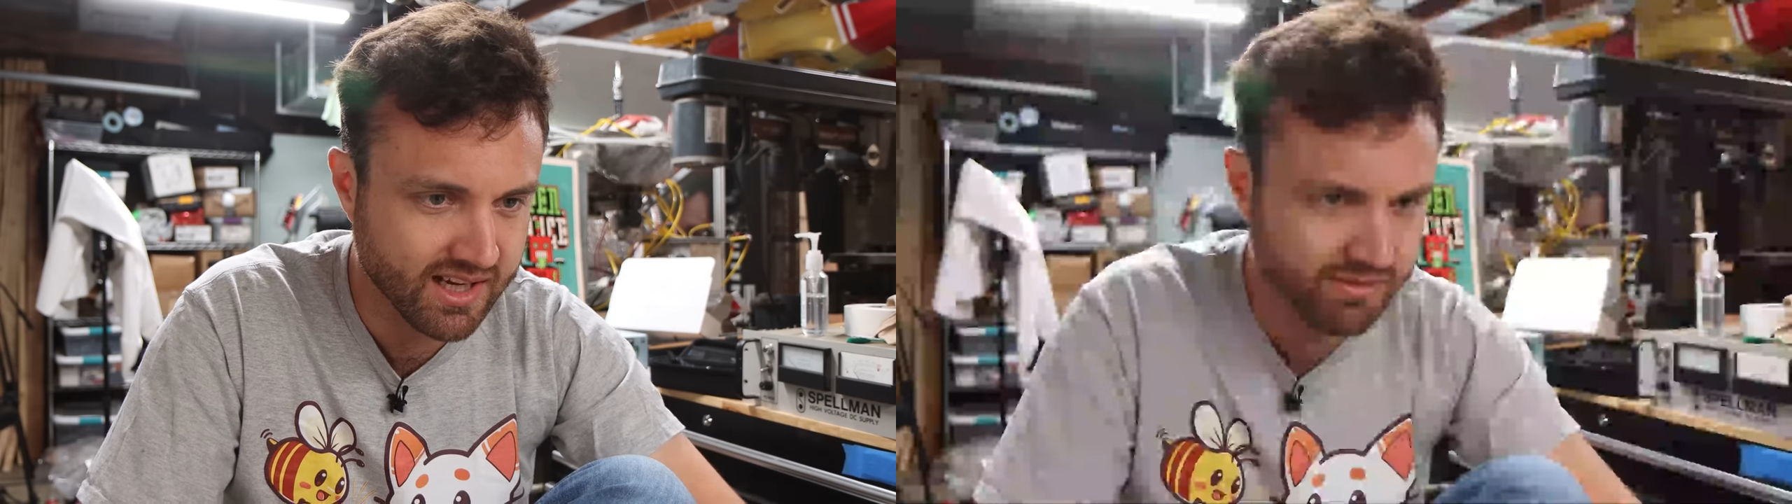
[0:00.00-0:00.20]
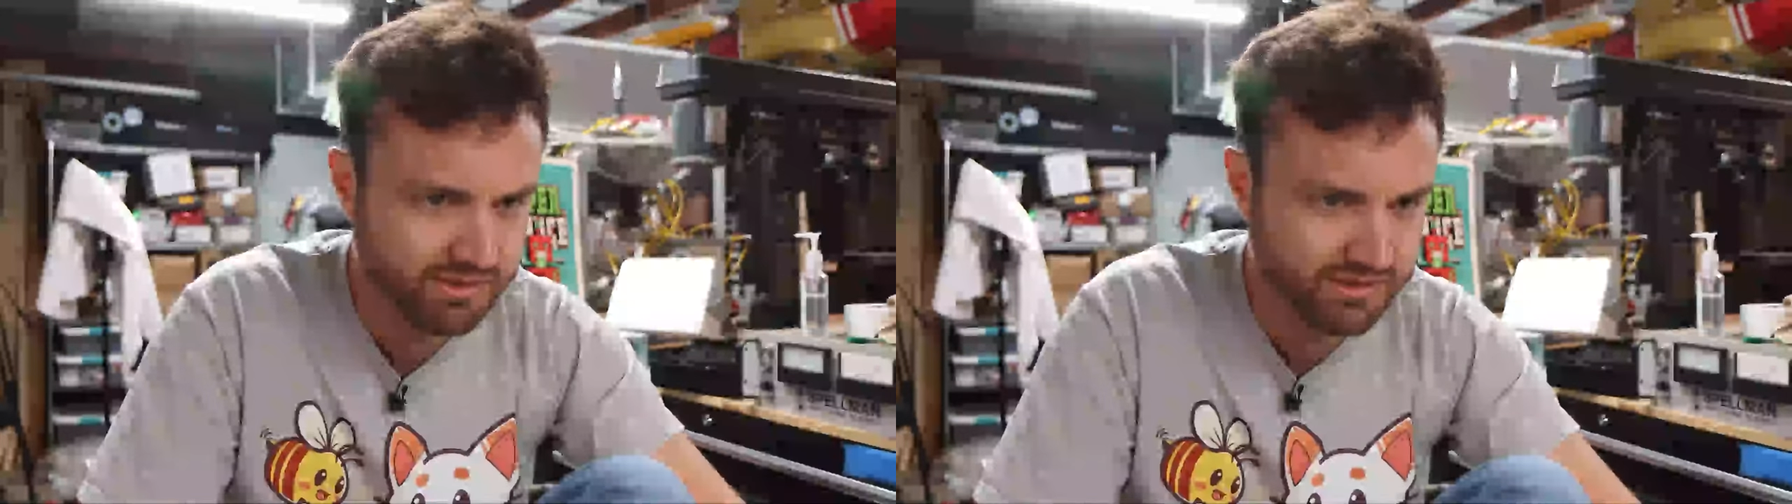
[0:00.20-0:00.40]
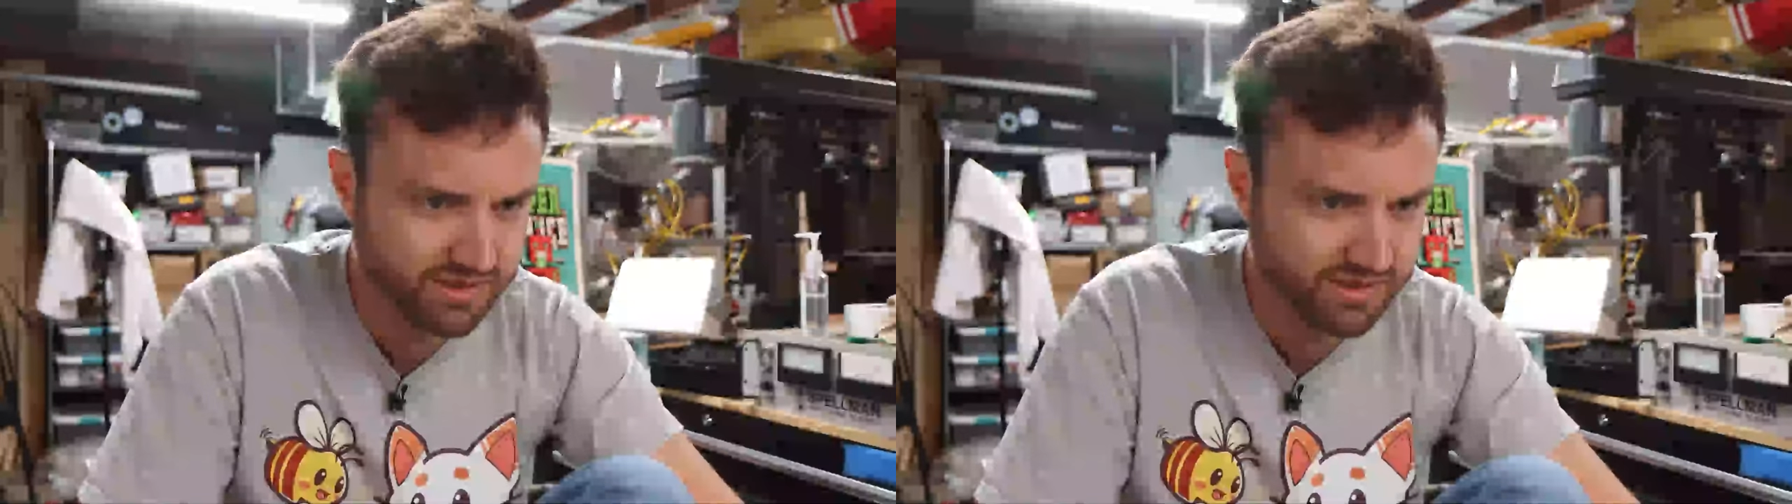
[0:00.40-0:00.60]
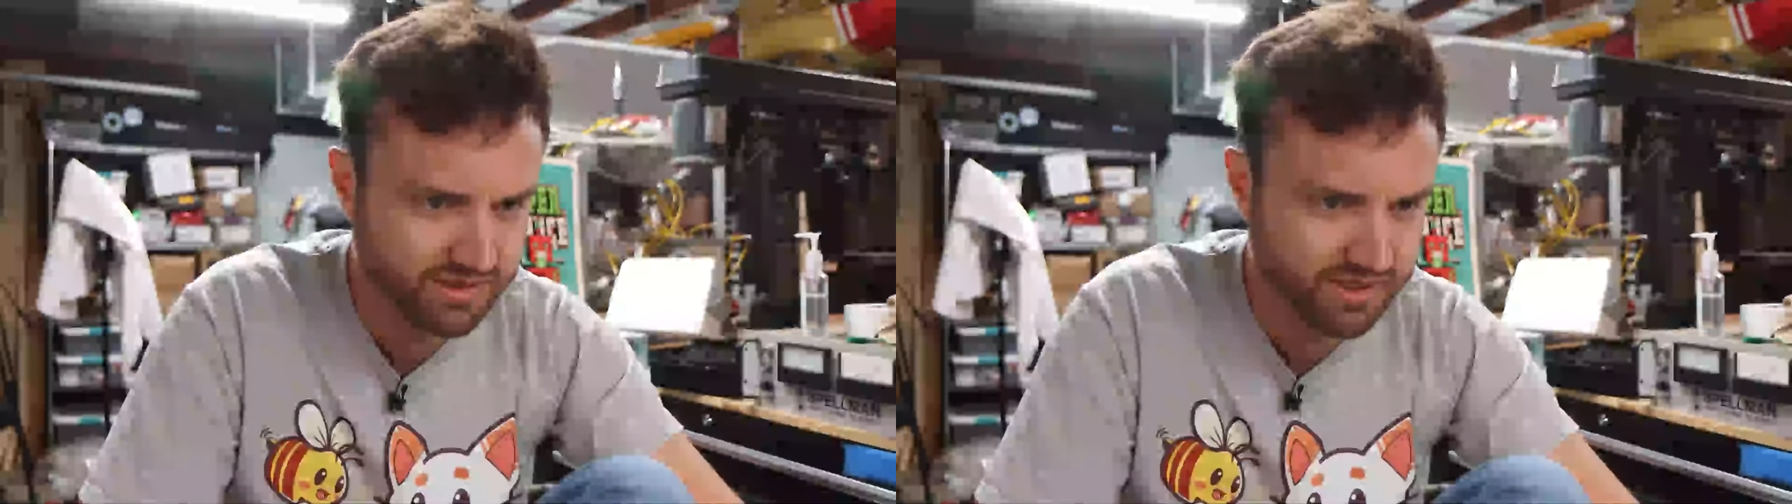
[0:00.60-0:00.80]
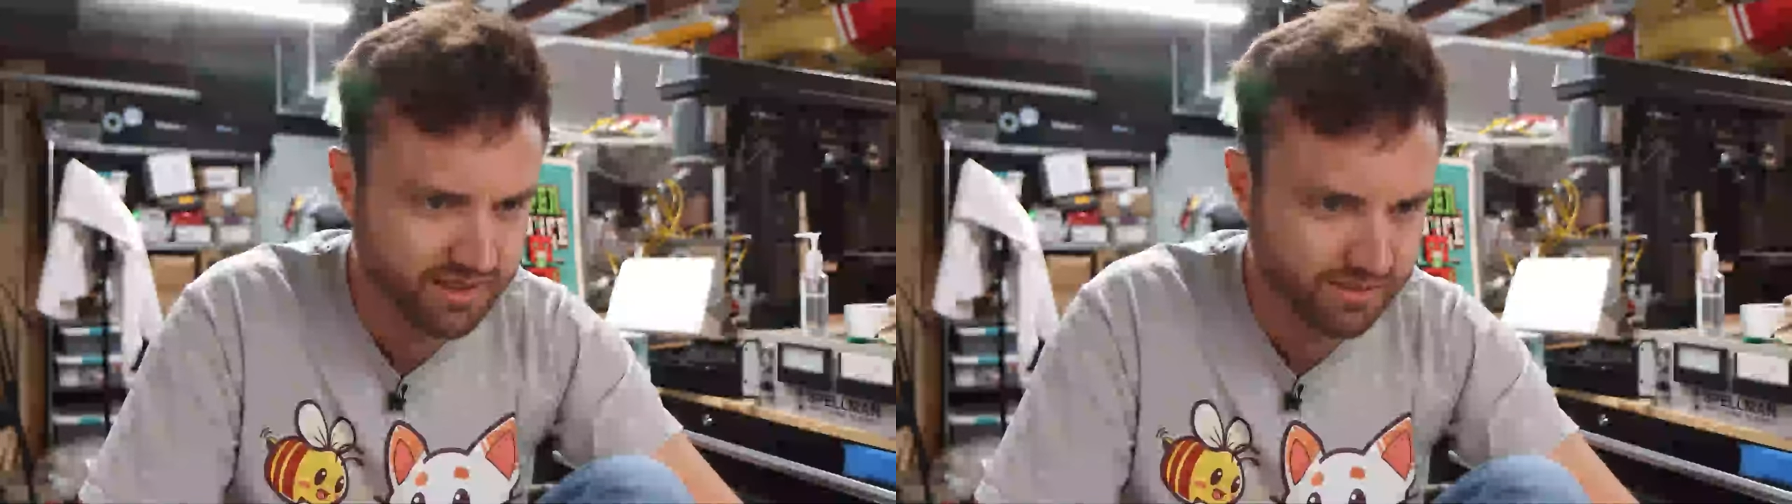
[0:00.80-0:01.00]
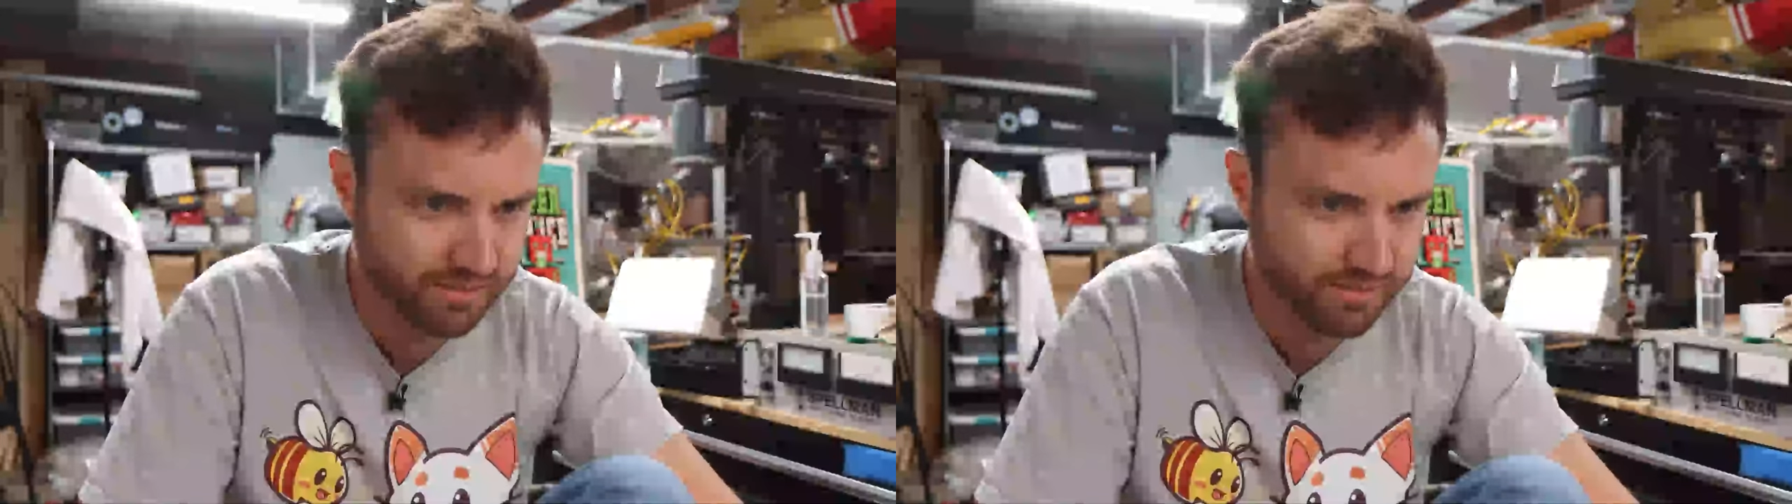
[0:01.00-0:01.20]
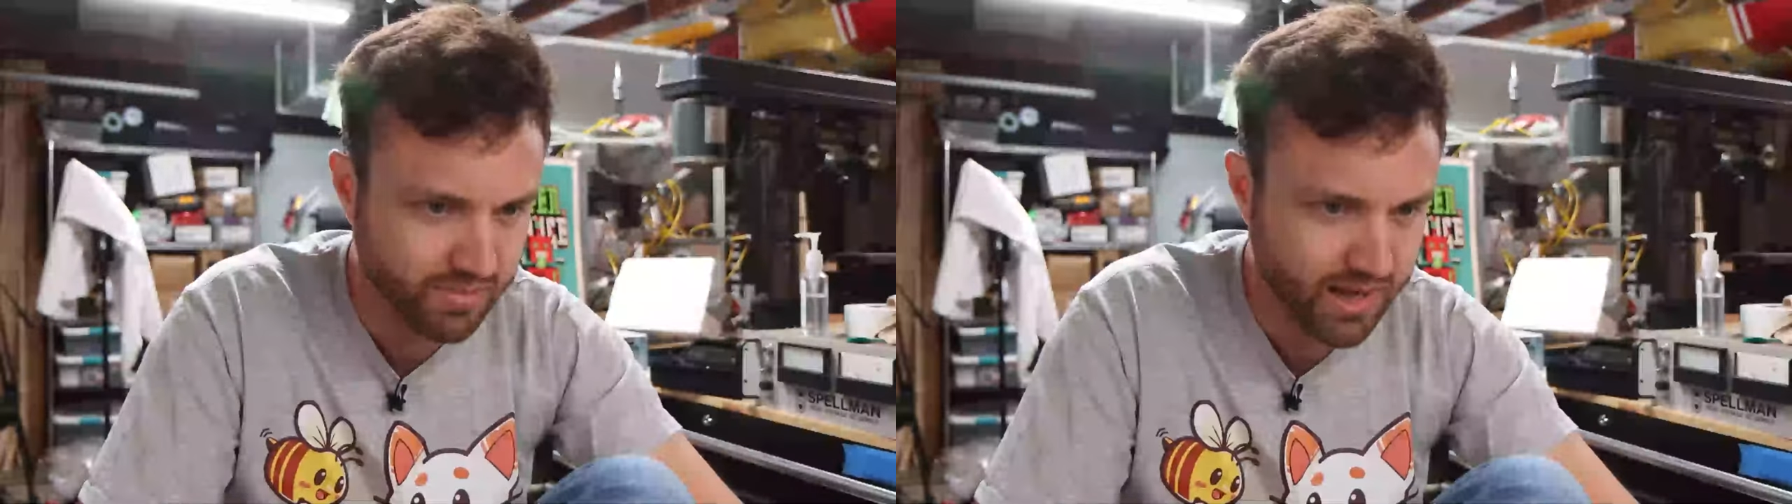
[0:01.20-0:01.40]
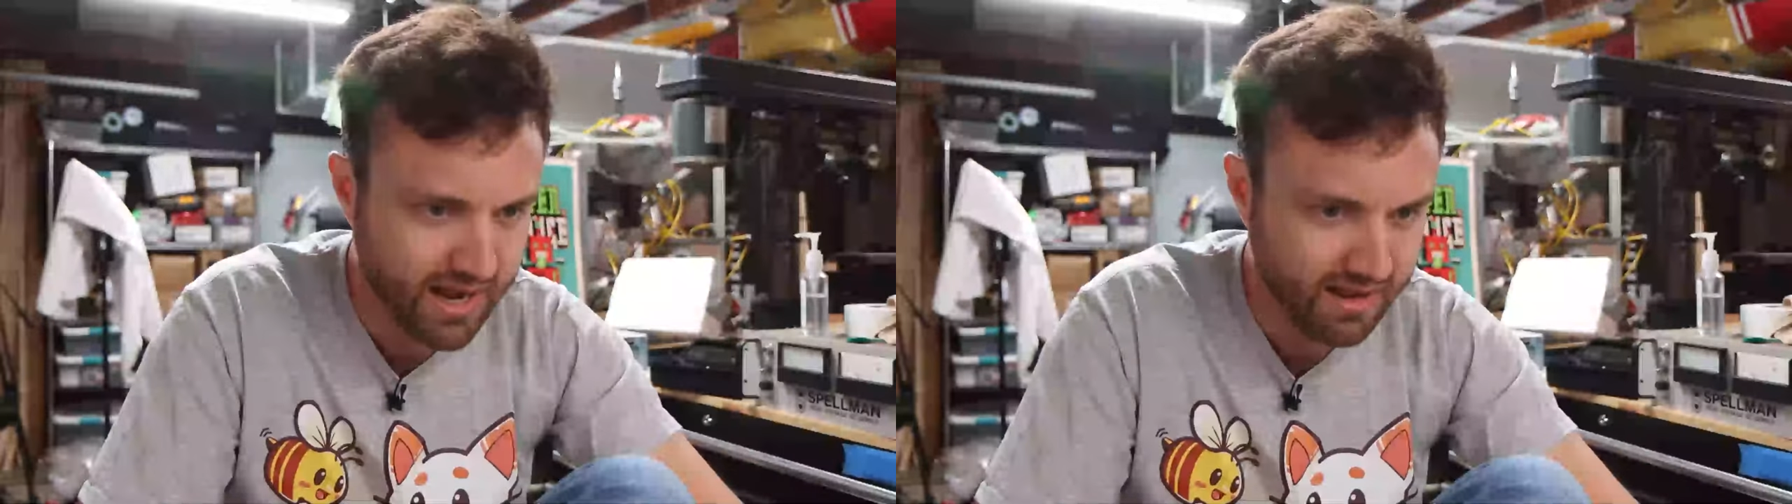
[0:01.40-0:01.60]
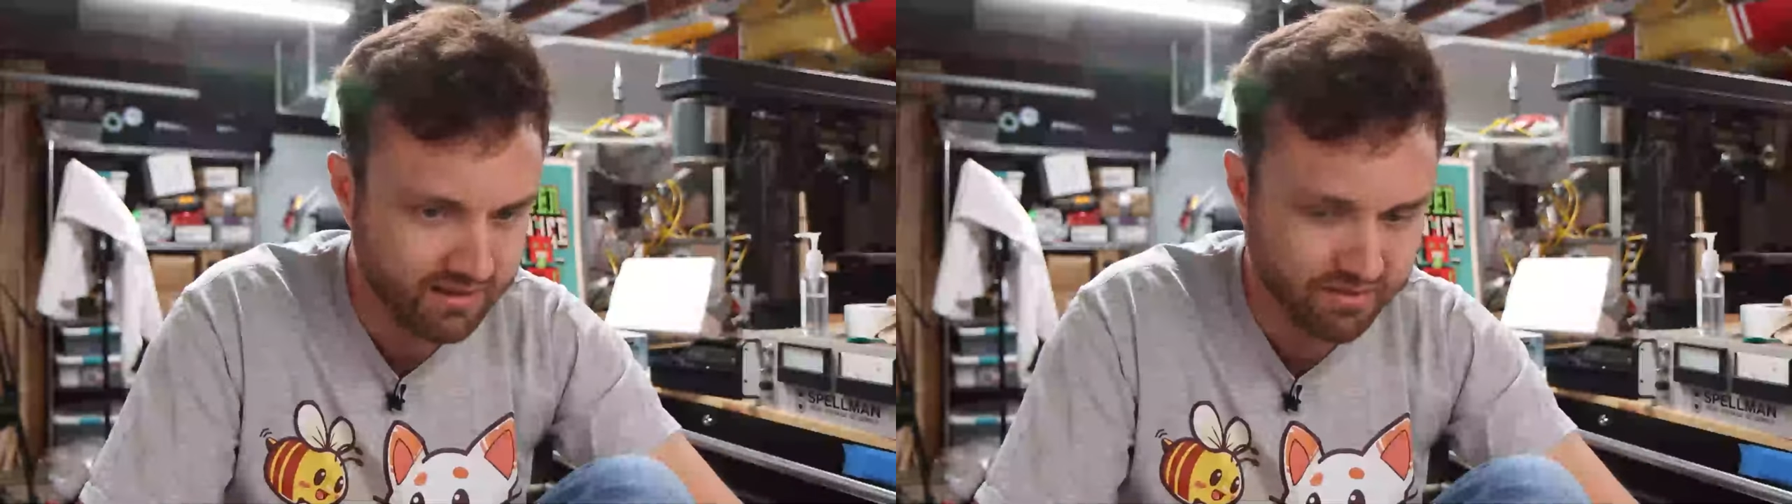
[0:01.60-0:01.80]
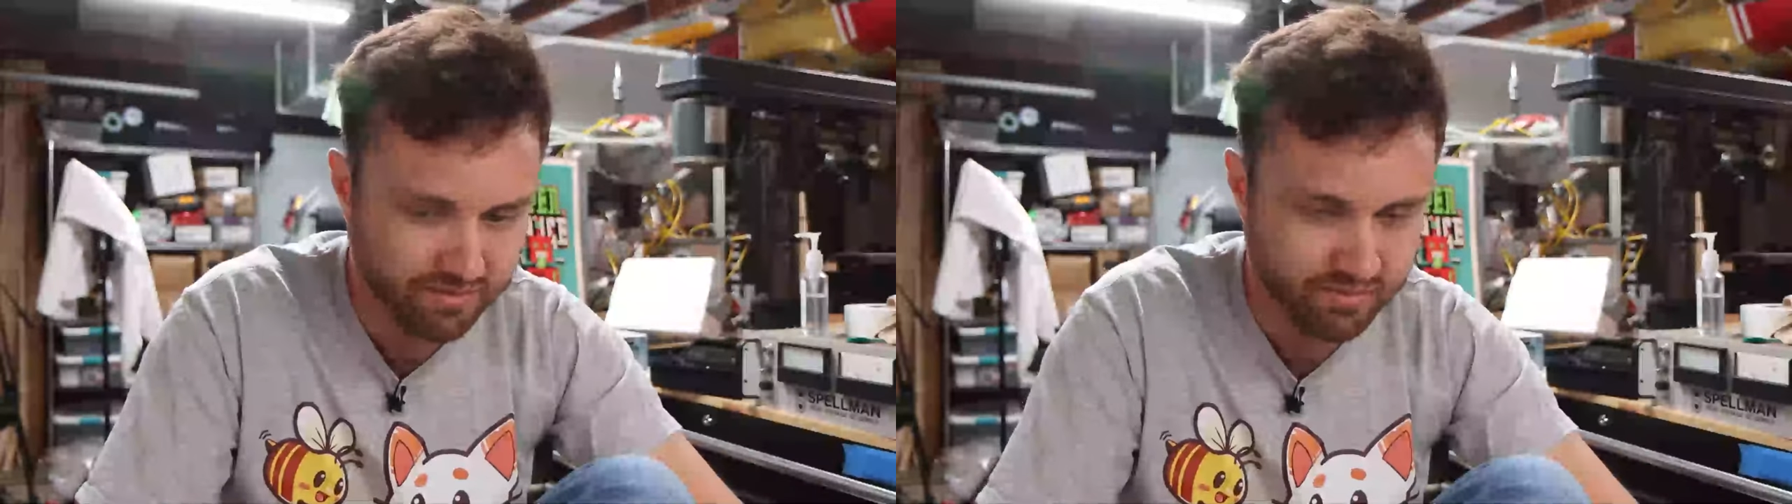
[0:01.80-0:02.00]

cameras really looked like ass.